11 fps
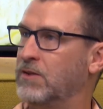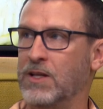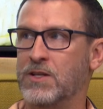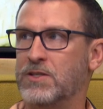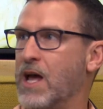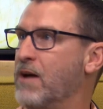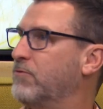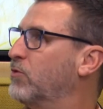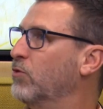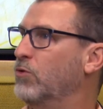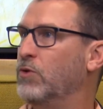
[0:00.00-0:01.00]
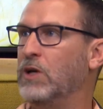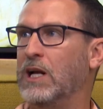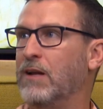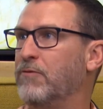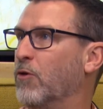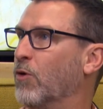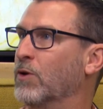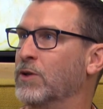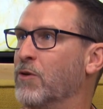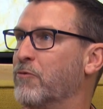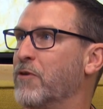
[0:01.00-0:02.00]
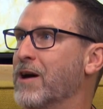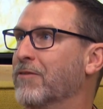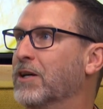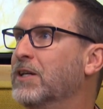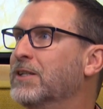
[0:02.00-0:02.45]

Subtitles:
Things have to really fall in your favor.